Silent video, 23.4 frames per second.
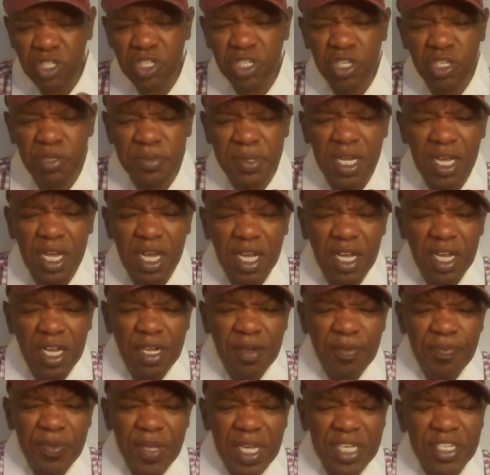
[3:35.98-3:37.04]
Excuse me.
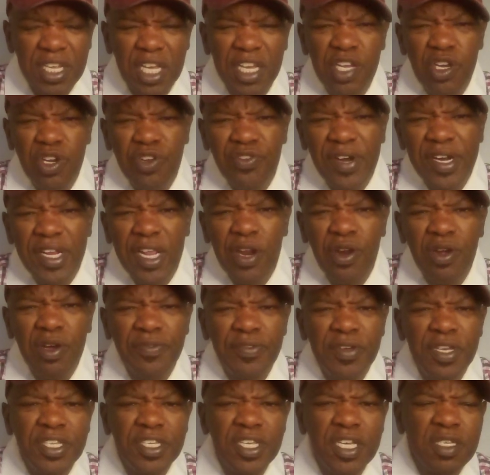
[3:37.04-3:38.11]
I said, can you write that
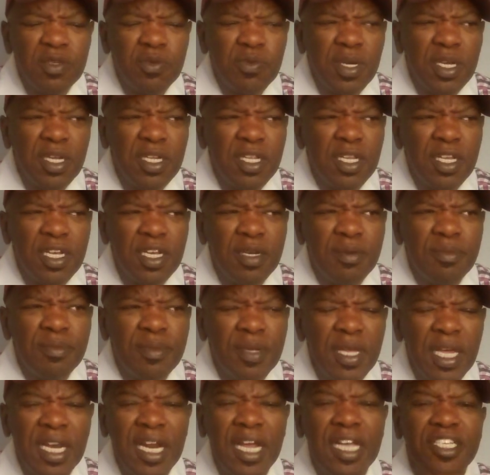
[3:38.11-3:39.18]
off? He says, well,
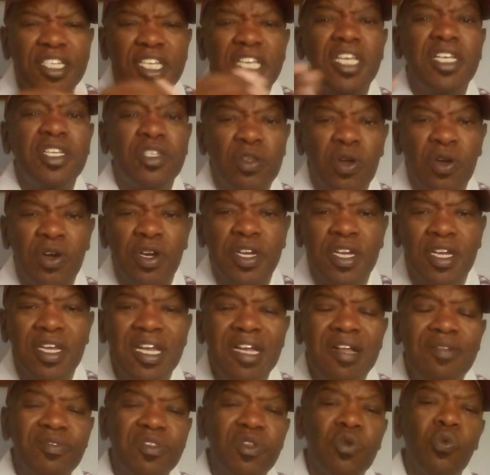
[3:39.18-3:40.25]
and as he's talking,
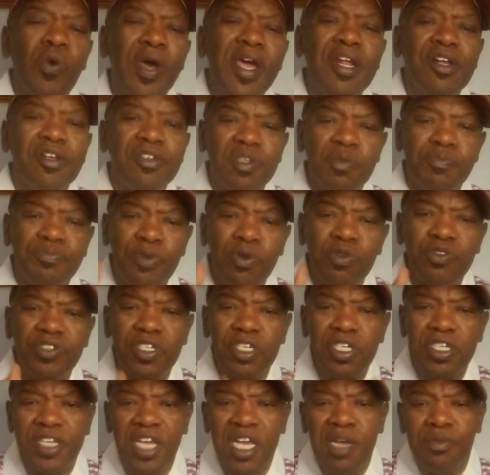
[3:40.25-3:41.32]
the waiter's
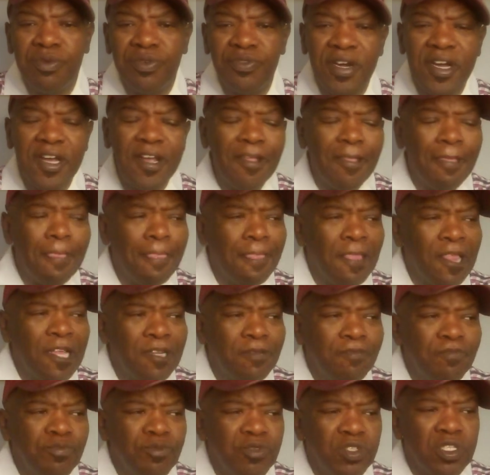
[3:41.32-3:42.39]
approaching his table, right?
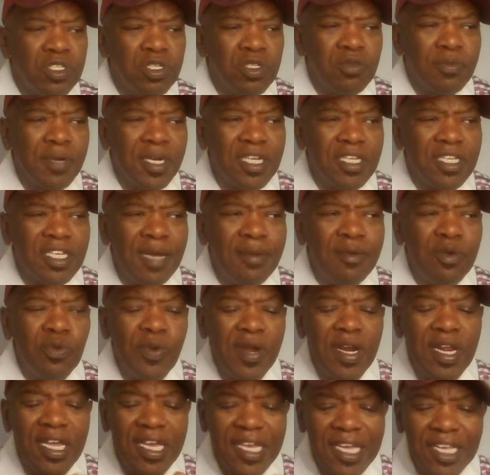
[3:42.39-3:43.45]
So by the time the
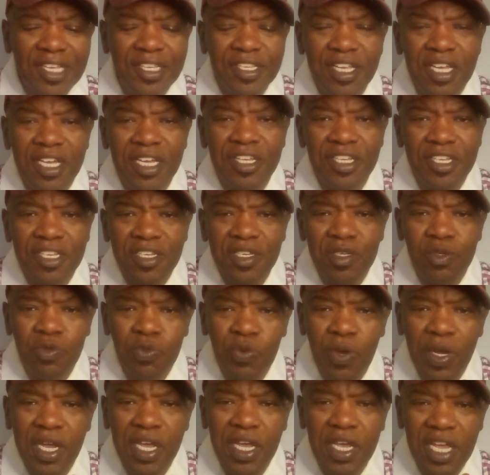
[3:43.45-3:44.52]
waiter gets there, this is
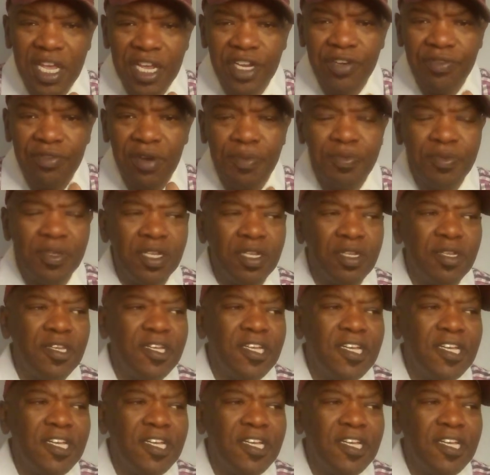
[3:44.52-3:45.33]
where he interrupted.